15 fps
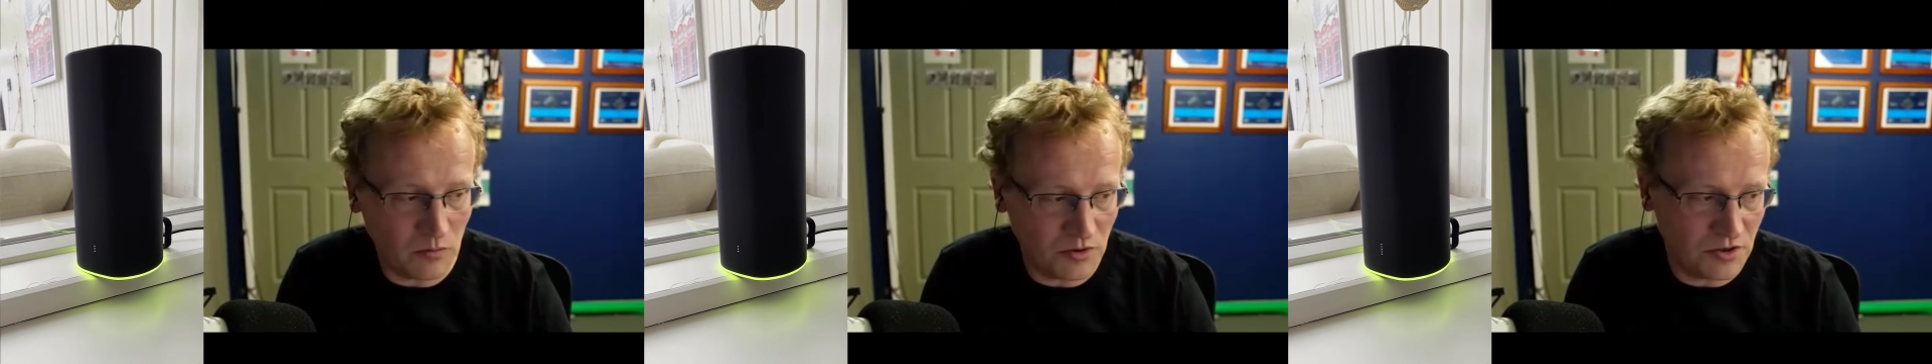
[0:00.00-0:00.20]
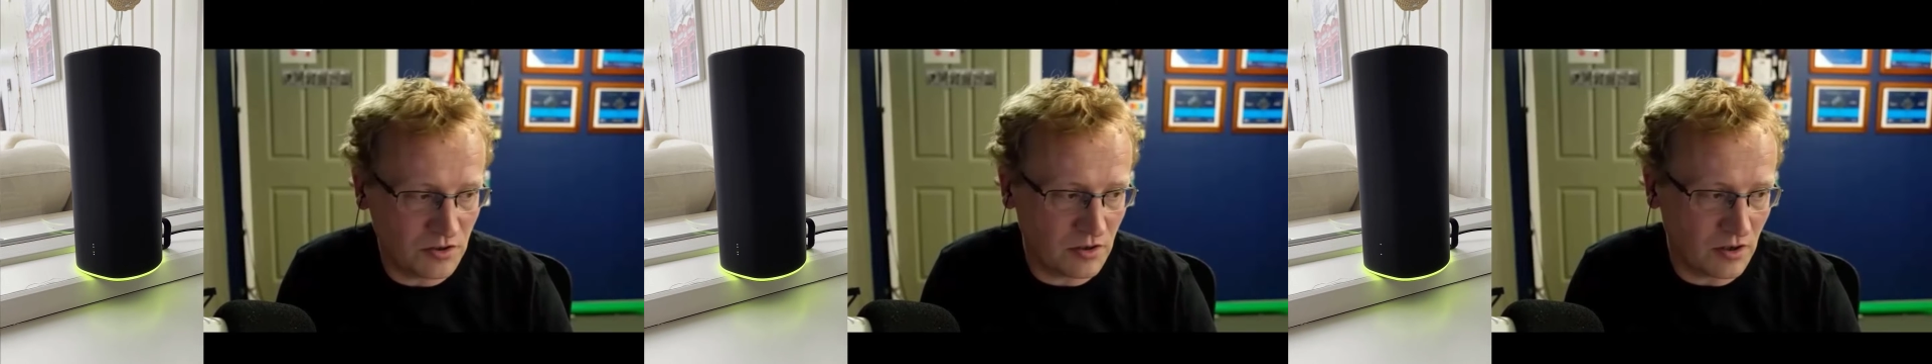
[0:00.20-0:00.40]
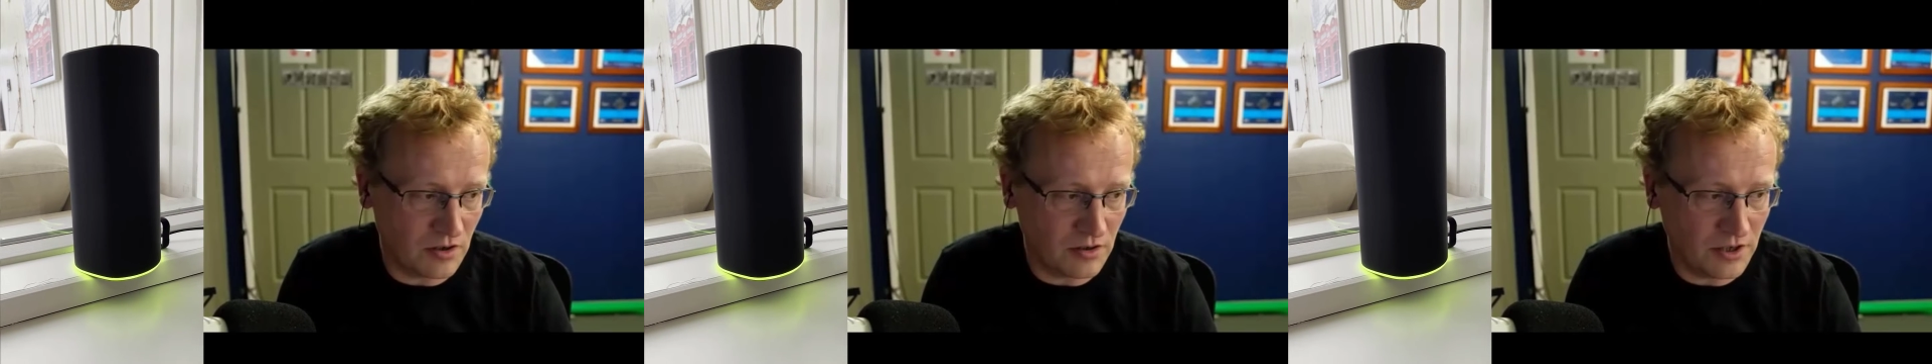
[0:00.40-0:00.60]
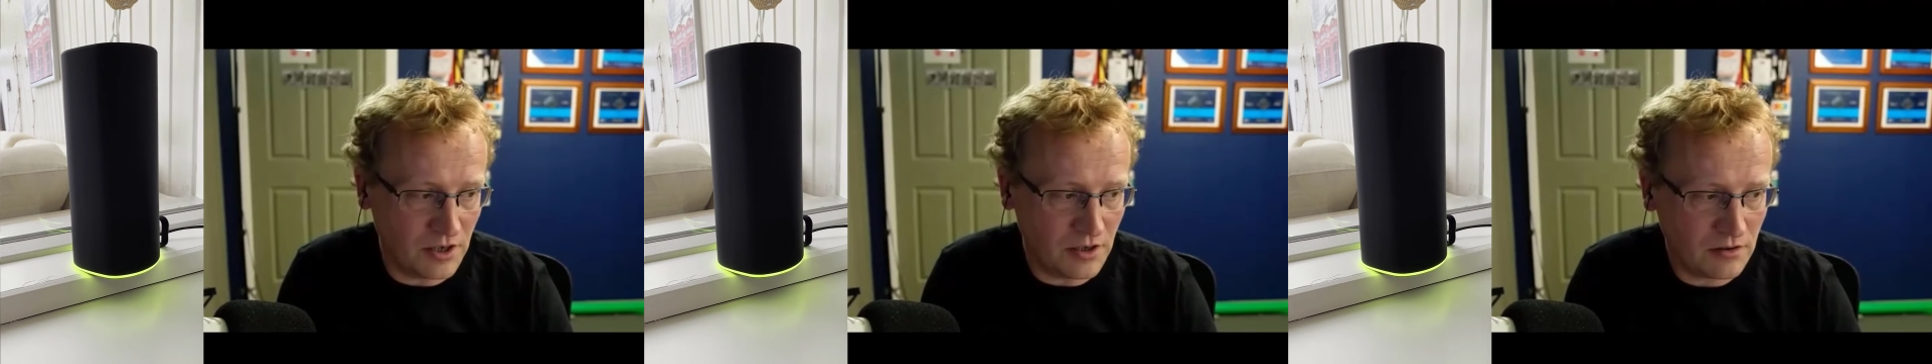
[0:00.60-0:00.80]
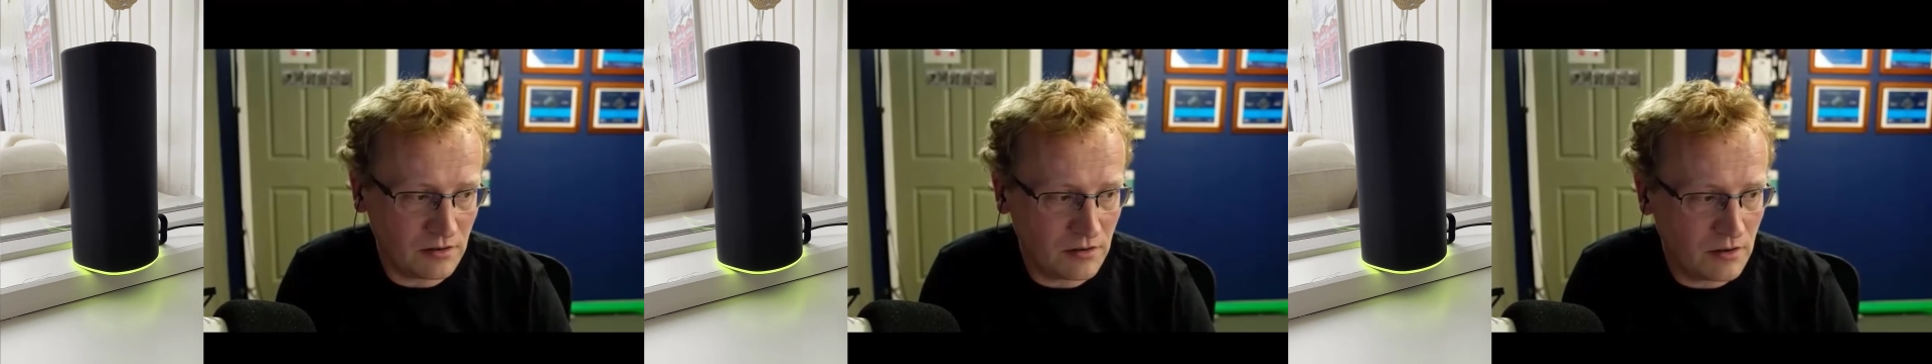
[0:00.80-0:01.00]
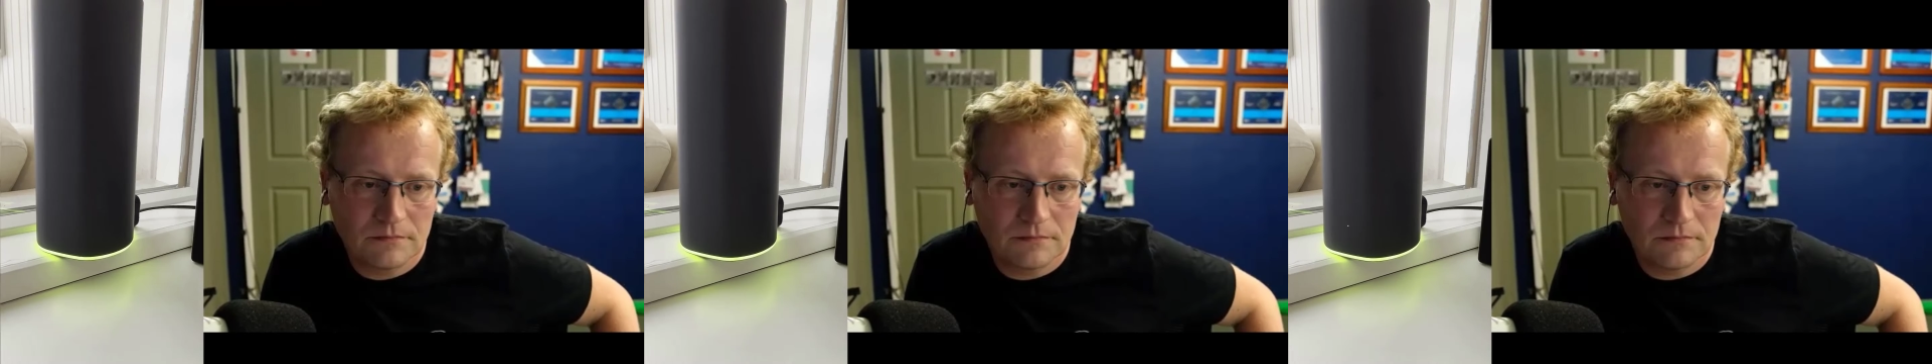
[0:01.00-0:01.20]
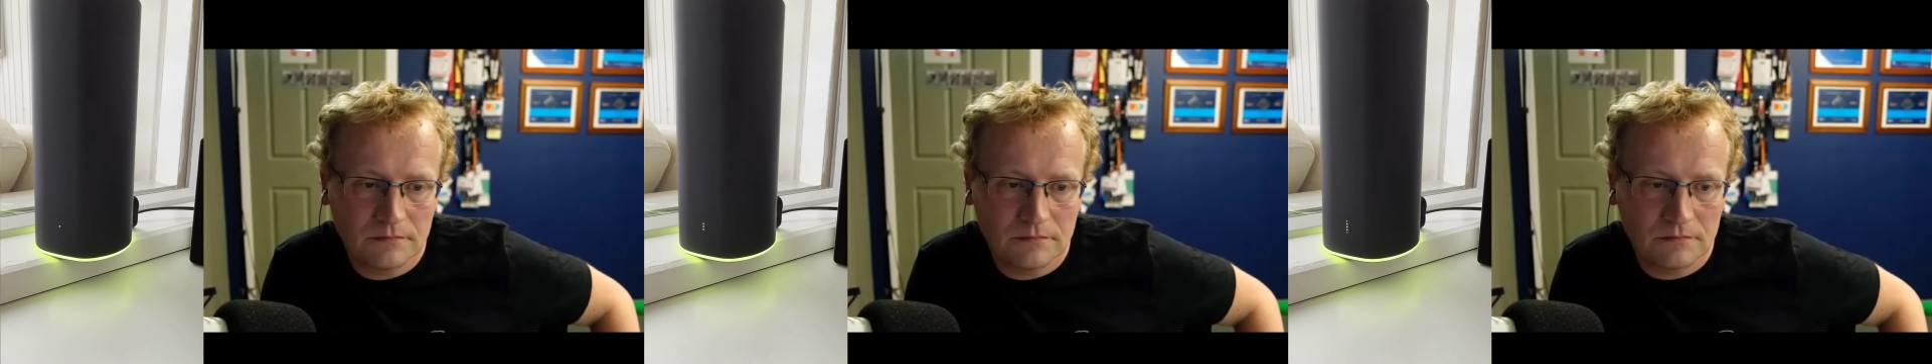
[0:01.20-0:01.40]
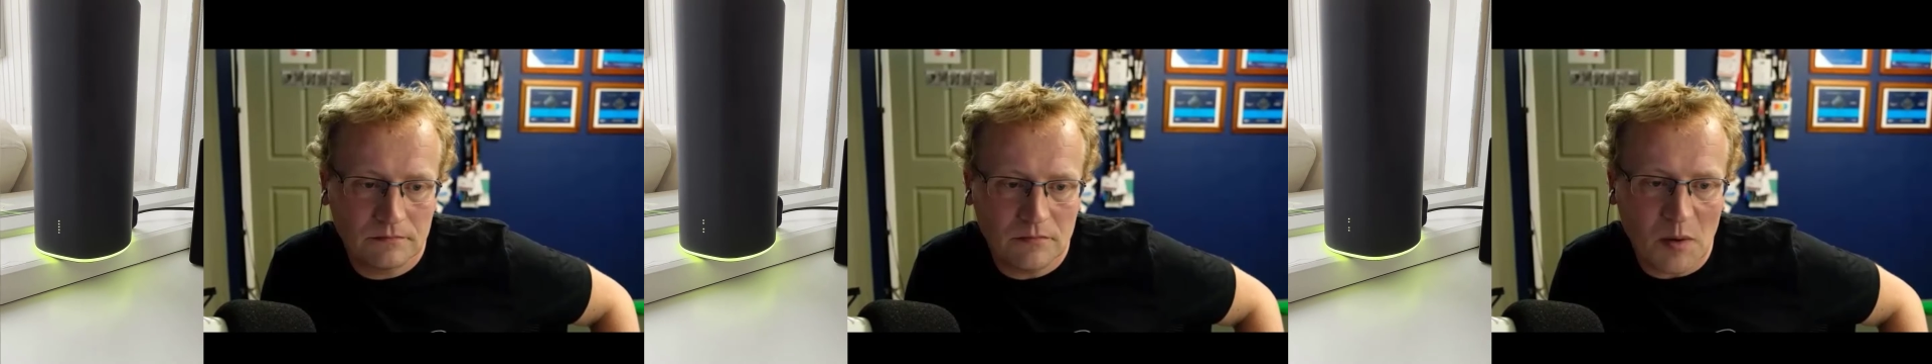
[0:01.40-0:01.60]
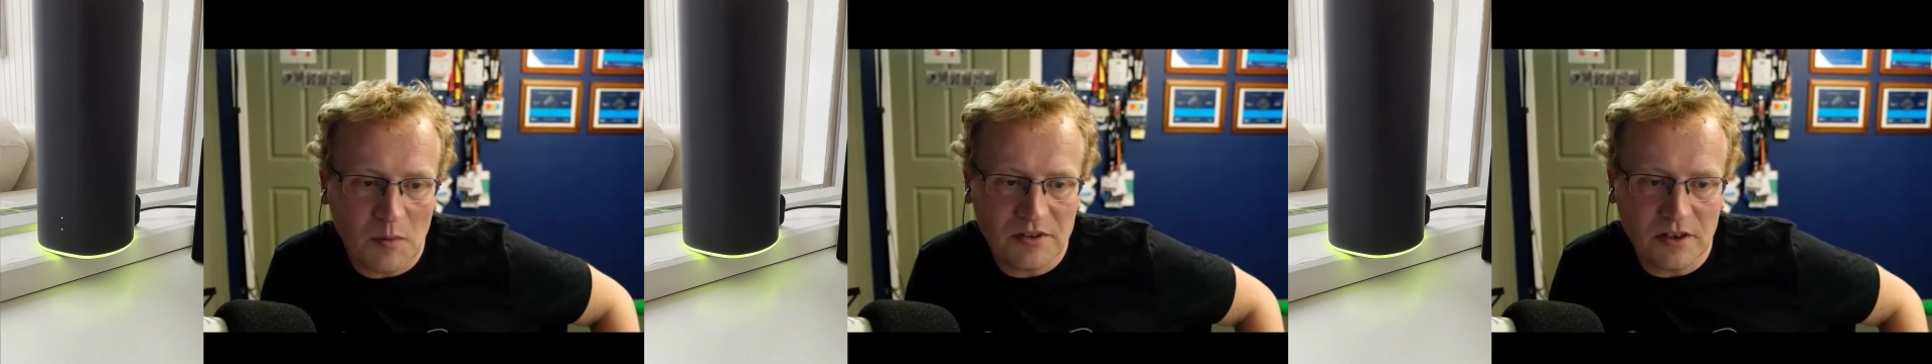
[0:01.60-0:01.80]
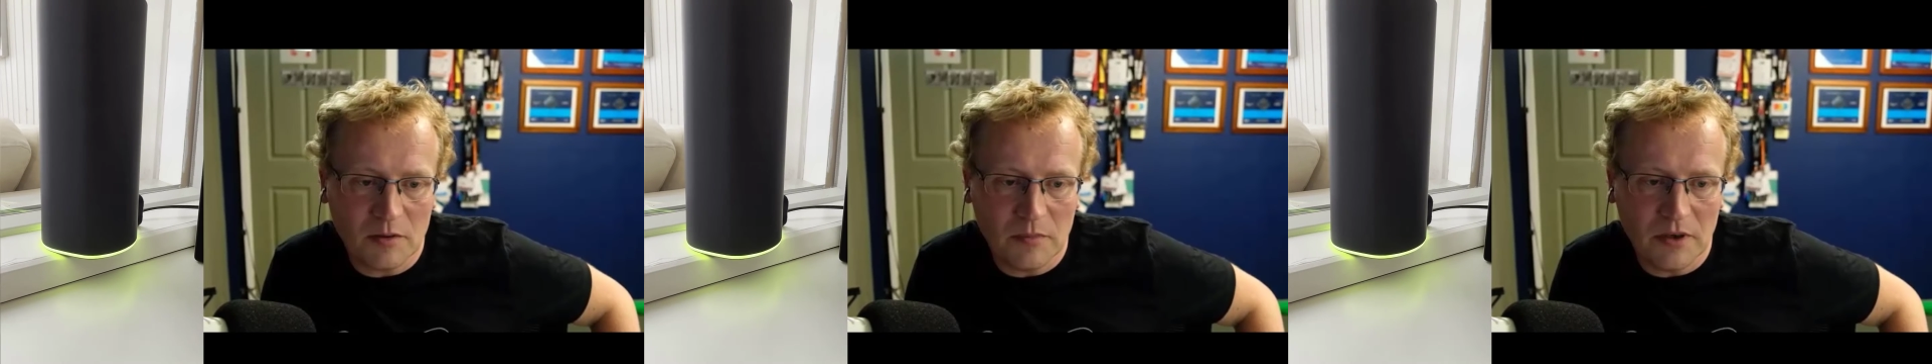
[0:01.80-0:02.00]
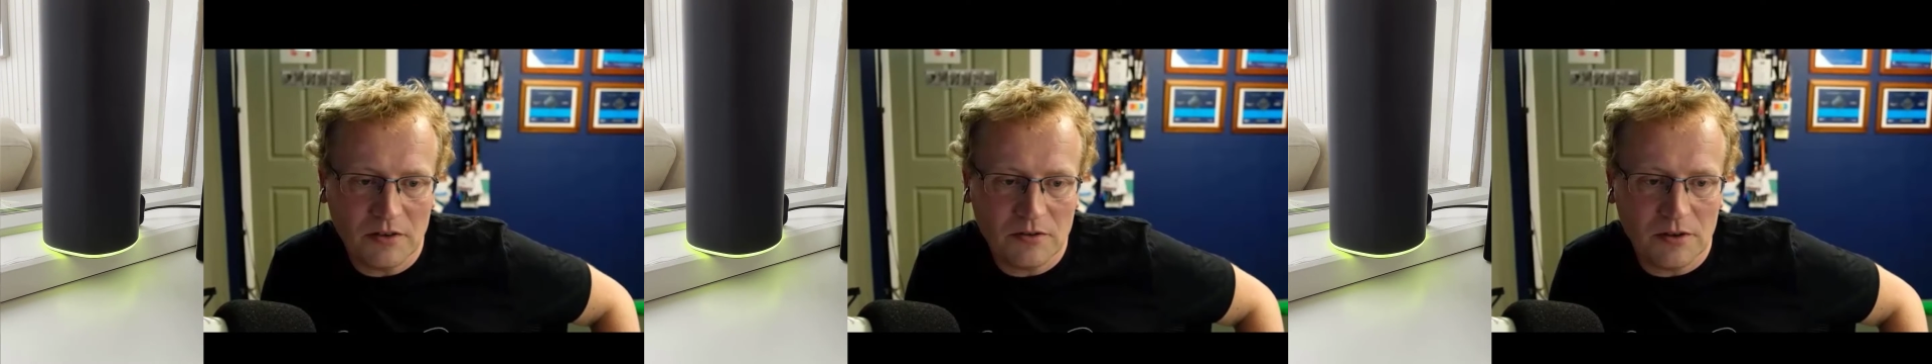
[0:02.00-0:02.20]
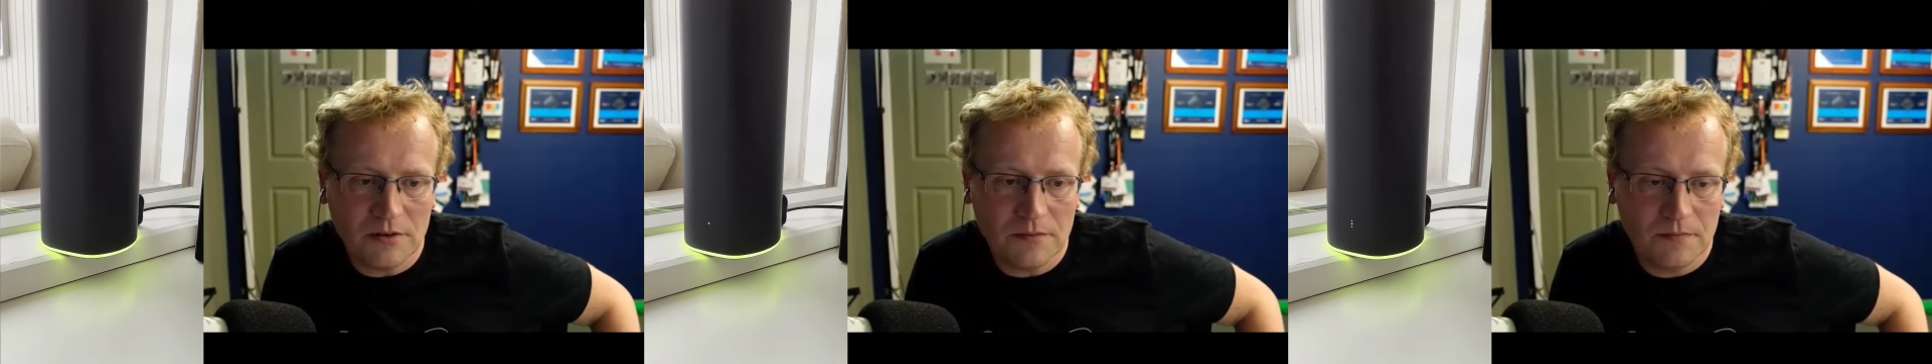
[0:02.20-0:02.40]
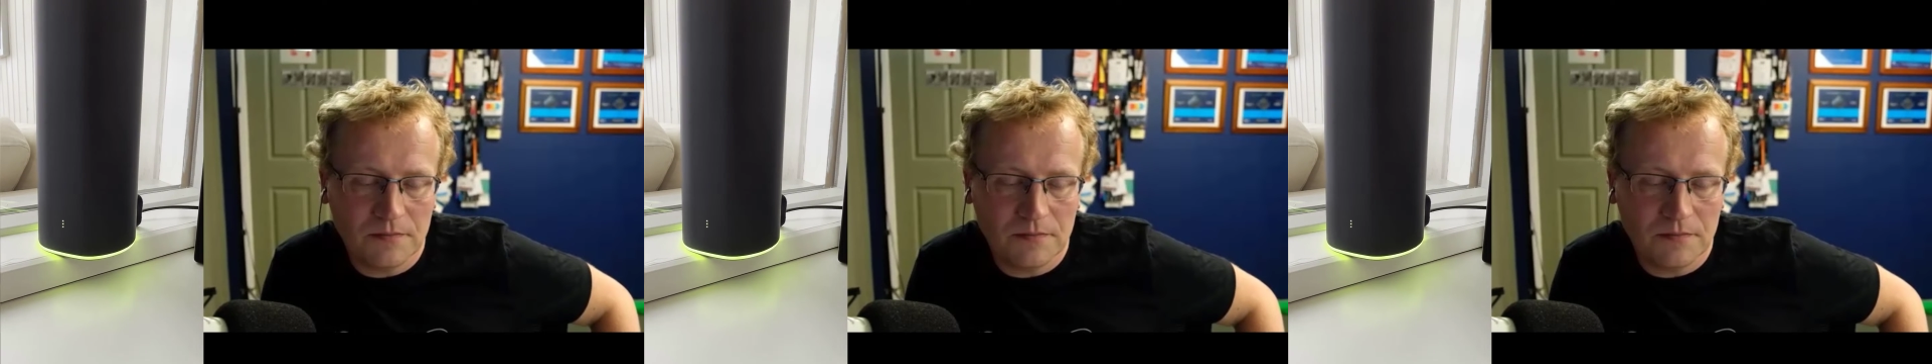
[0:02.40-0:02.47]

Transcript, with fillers: which is kind of neat. Maybe it's out of battery.